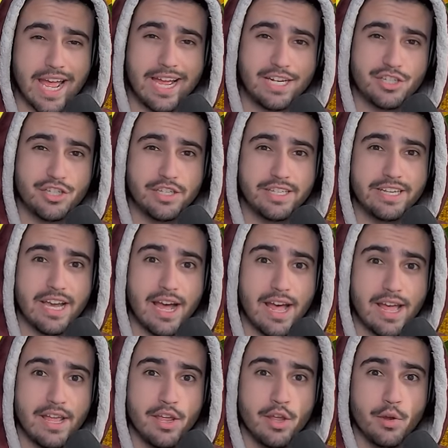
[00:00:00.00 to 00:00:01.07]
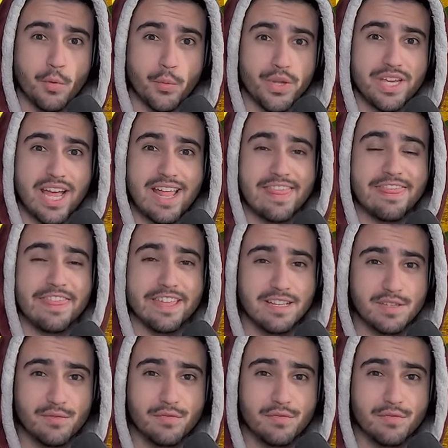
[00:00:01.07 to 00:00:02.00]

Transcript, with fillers: actually got, we got this